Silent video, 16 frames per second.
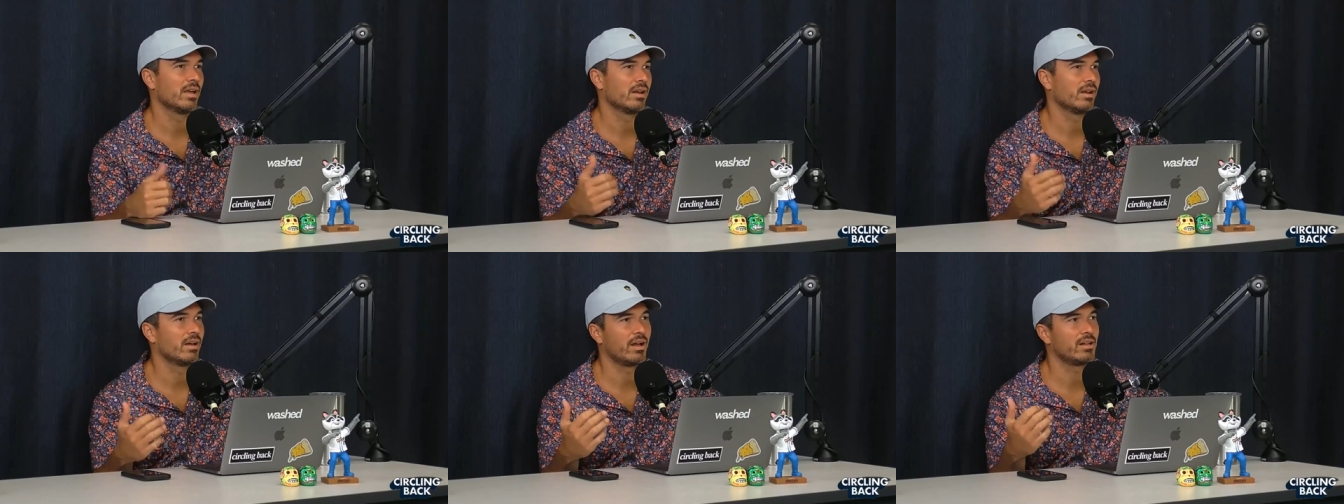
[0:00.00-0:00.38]

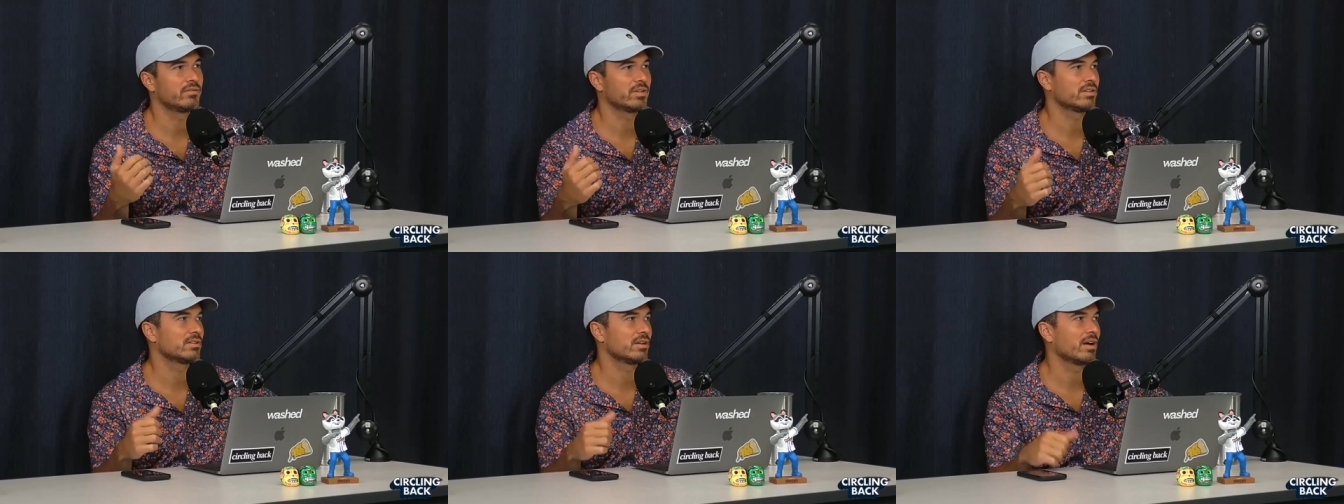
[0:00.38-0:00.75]
a hell
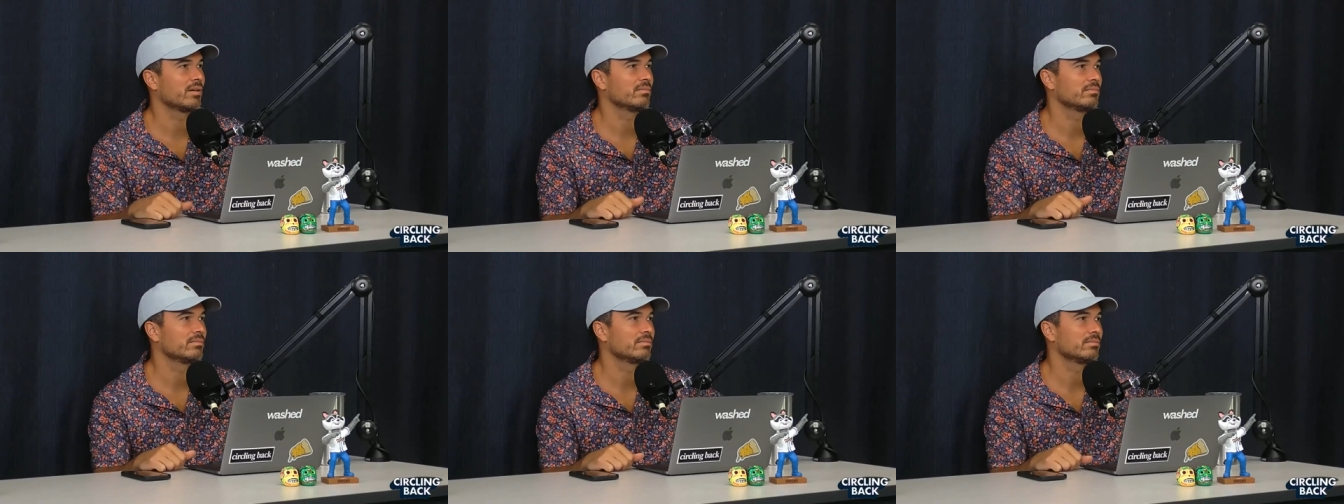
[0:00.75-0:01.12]
lemon, of a good time. Uh,
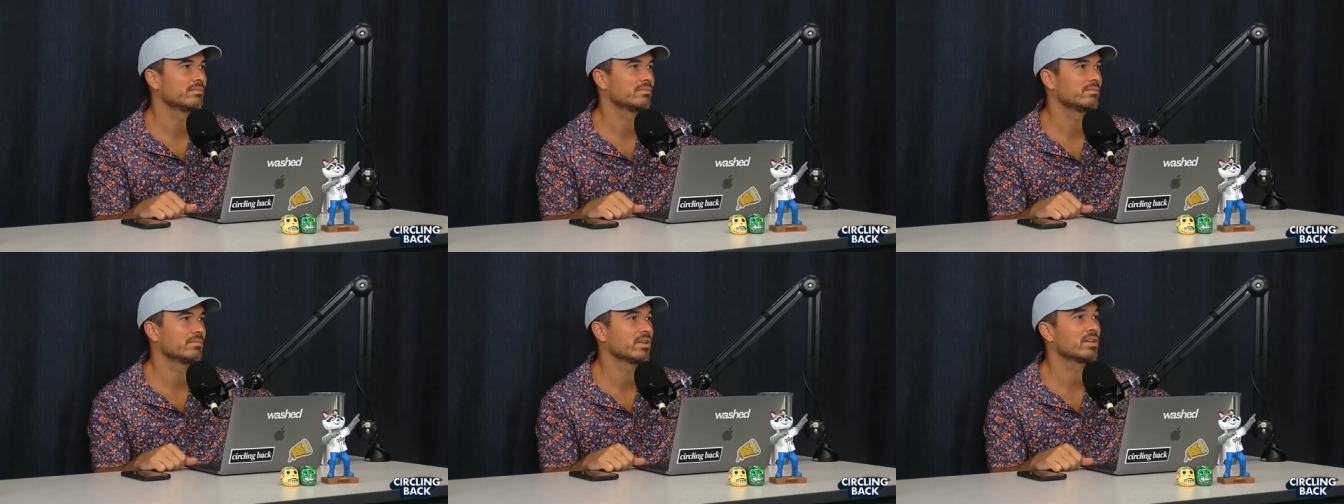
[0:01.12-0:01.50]
lemon
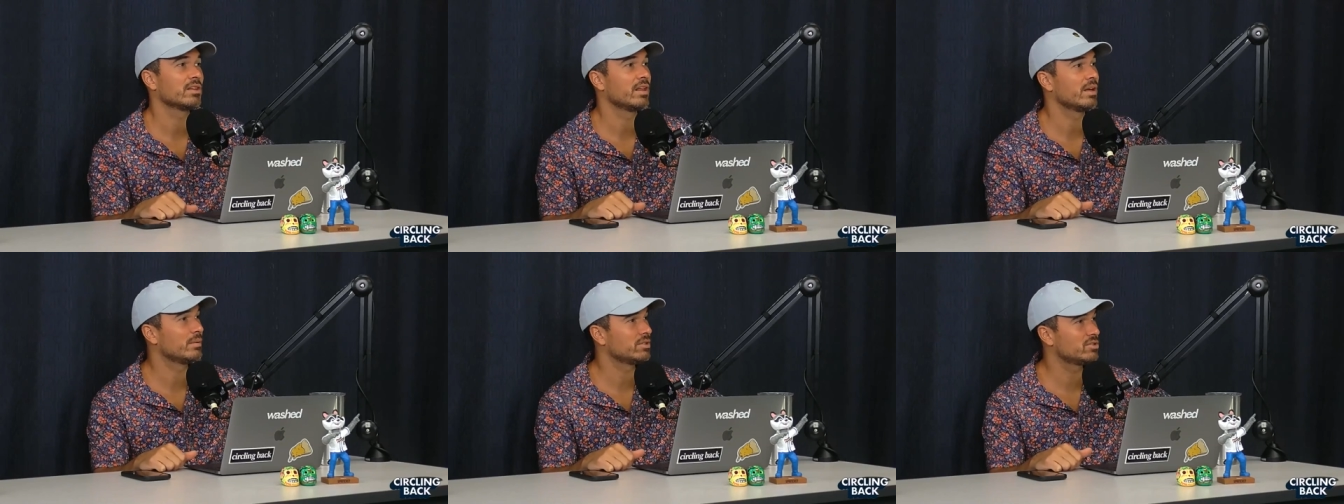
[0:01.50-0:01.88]
chill.
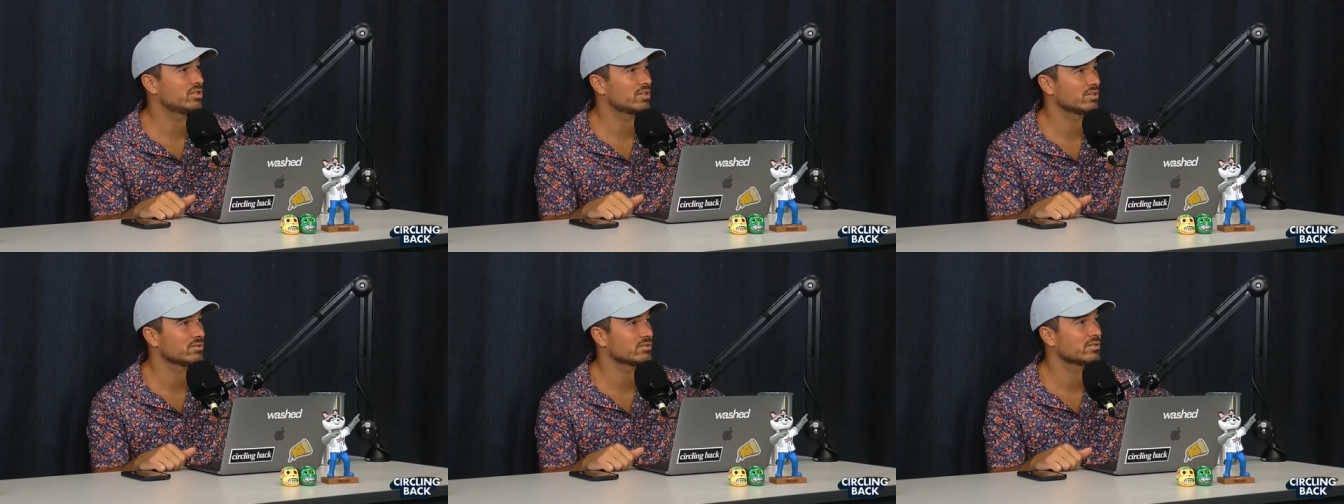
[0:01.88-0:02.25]
Lemon
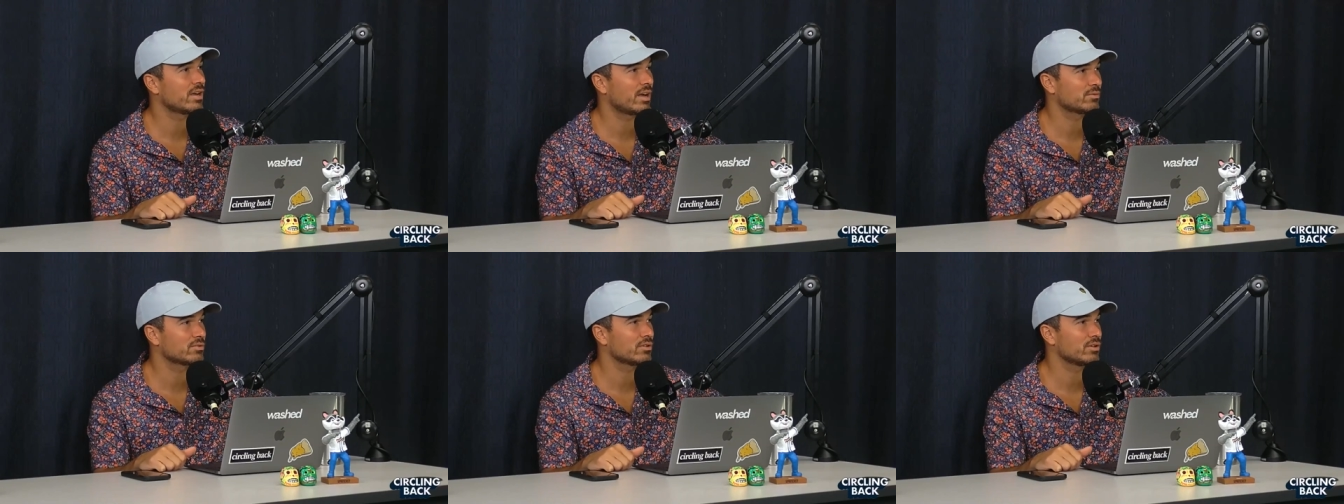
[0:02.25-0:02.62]
chills,
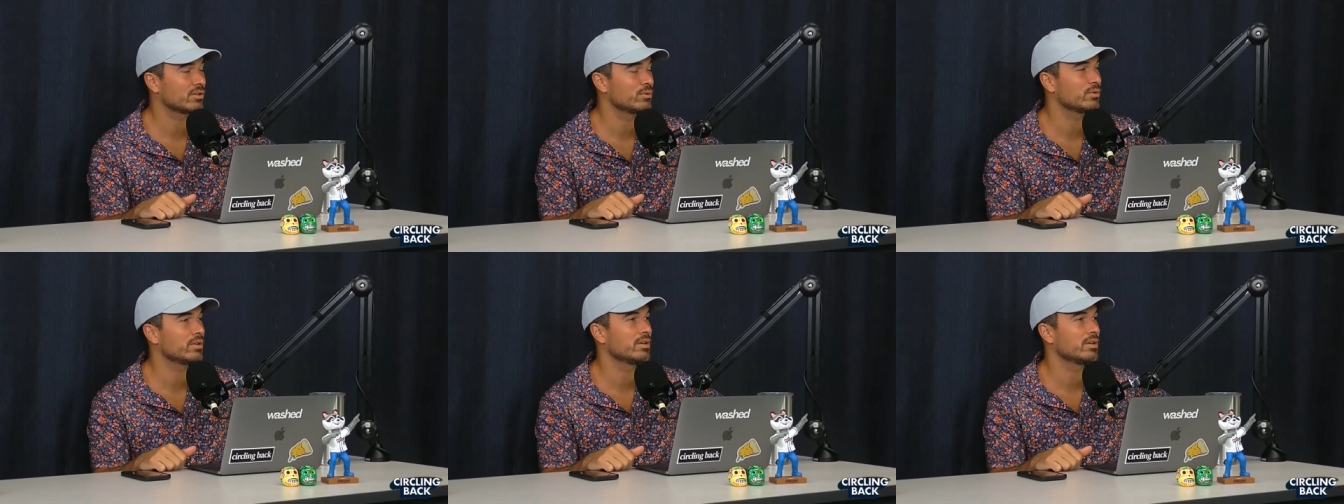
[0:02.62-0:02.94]
absolutely.